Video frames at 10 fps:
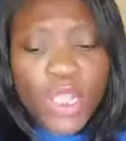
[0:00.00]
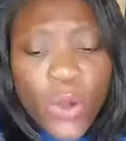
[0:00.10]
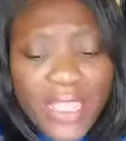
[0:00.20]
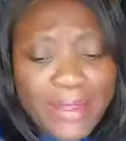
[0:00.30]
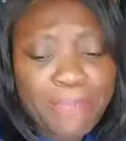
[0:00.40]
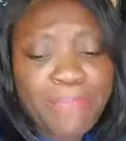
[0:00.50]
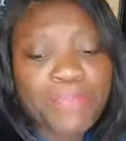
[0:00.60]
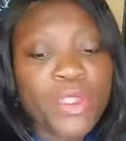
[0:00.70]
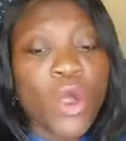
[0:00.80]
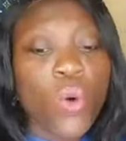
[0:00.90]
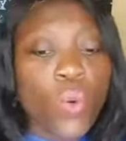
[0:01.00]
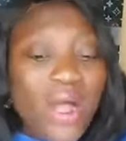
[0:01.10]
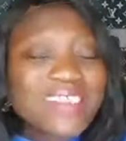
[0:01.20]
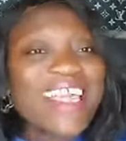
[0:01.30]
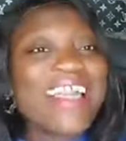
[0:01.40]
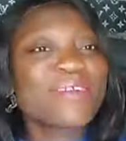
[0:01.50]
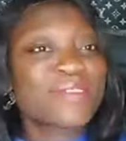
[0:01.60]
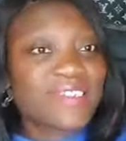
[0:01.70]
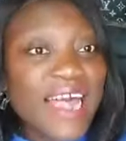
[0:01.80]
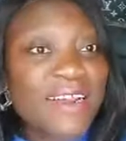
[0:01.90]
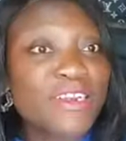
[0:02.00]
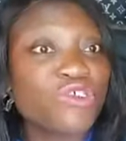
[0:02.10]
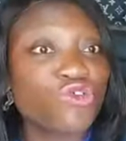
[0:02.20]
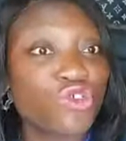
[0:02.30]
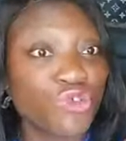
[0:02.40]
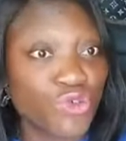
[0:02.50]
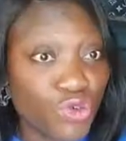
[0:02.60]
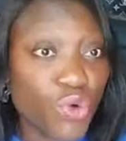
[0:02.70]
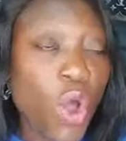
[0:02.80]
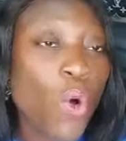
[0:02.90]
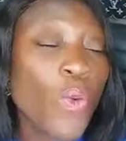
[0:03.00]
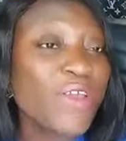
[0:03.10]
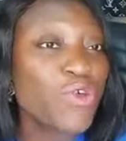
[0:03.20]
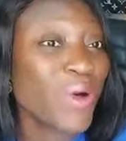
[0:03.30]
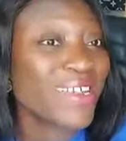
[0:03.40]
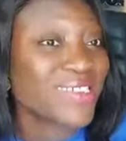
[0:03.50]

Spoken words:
Okay, what exactly should you do when you are